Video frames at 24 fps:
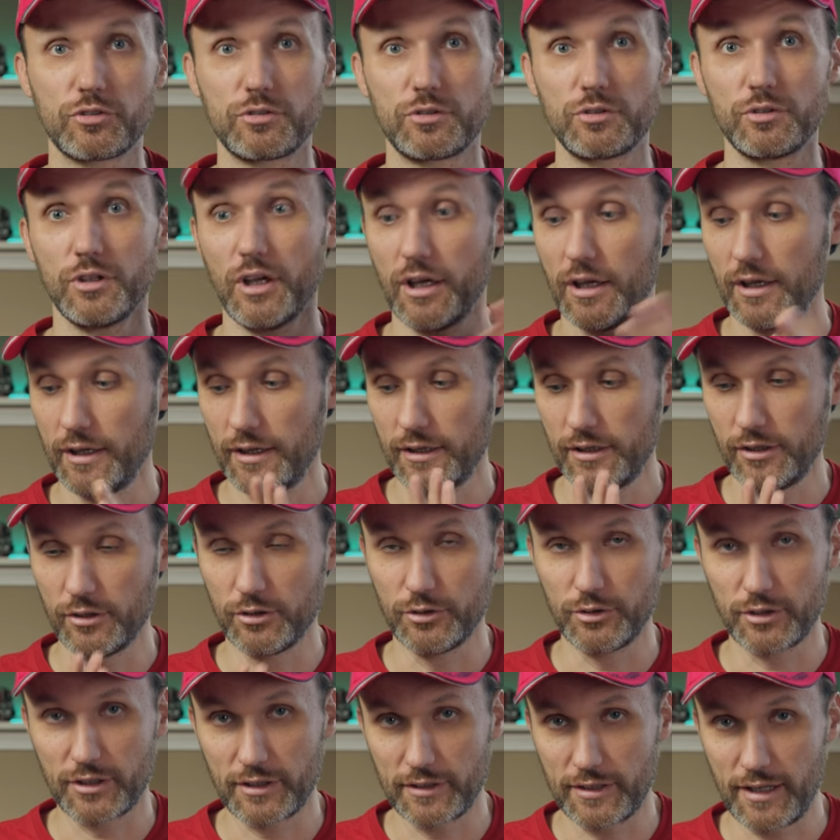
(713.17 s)
or you know
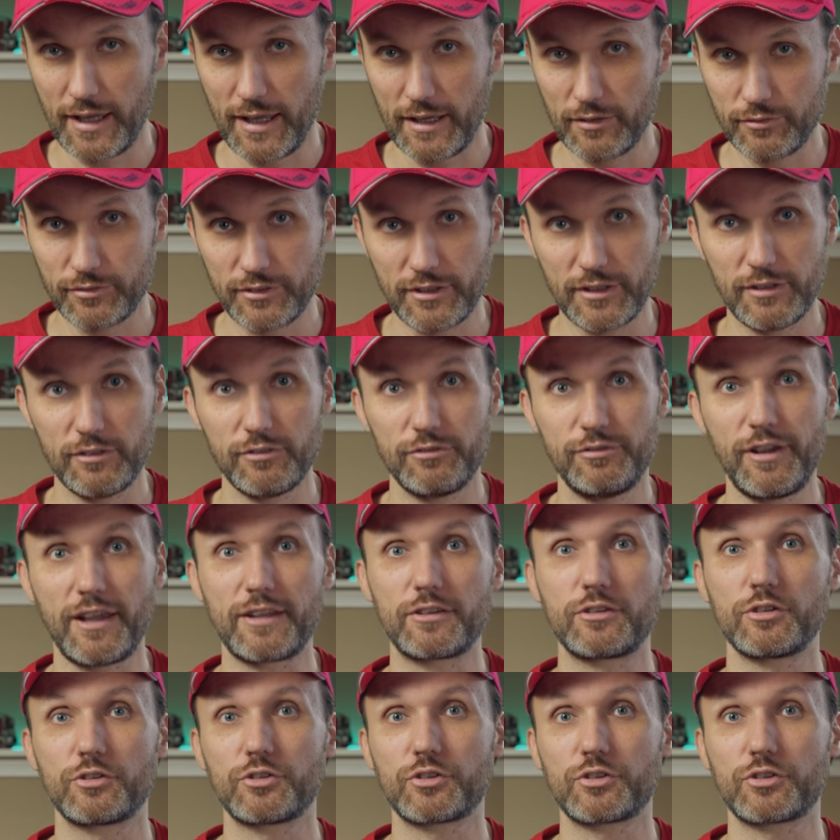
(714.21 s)
you can have the vector